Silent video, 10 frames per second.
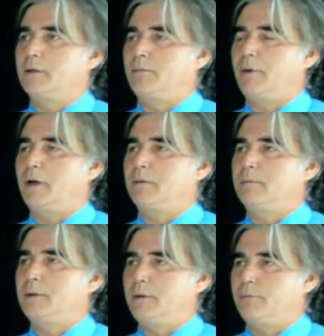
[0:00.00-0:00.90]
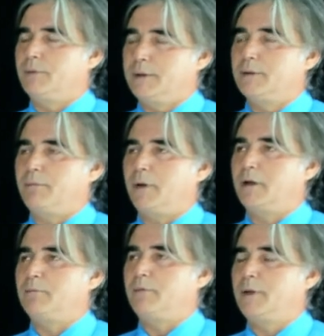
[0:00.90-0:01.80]
farm in the
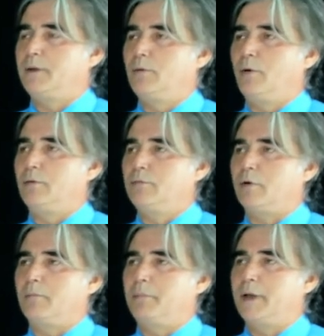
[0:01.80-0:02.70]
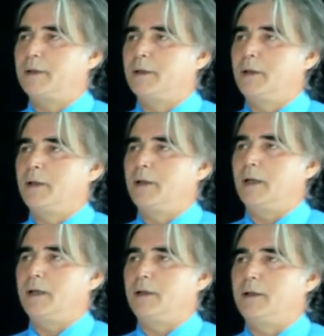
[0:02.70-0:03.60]
farm very low compared
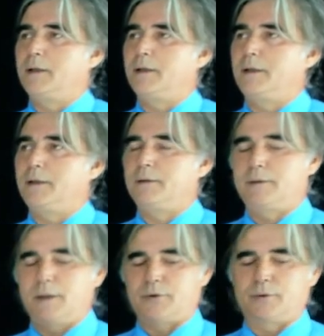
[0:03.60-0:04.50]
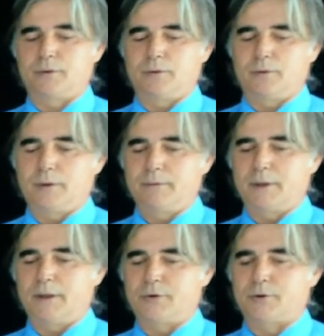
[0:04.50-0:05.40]
in national
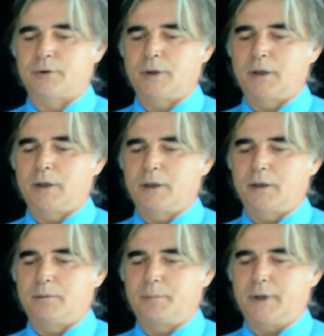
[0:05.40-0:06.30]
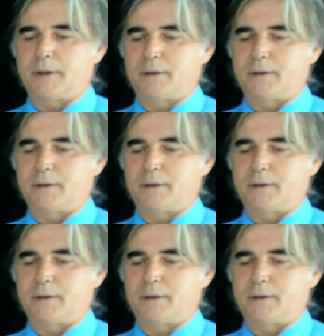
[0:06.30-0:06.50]
average per